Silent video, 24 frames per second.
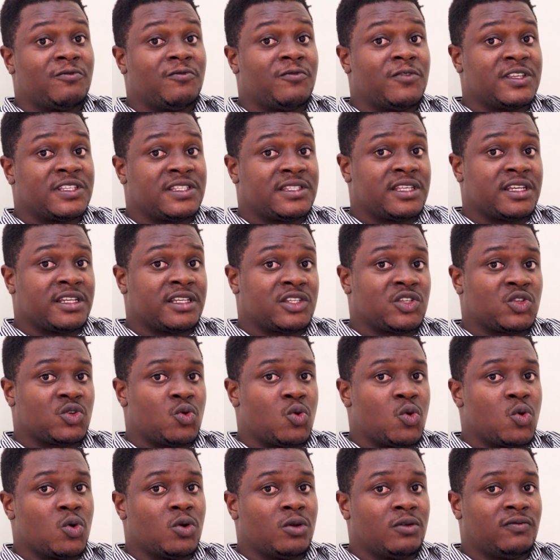visited a
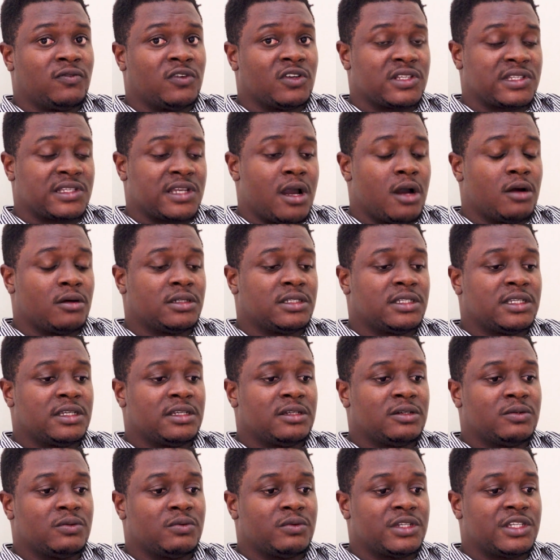school for
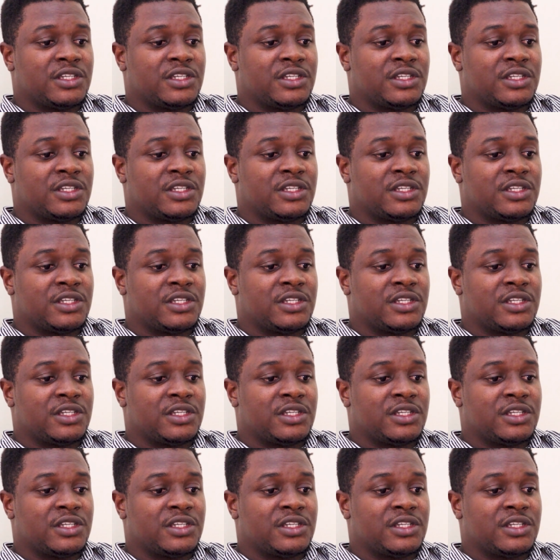scouting,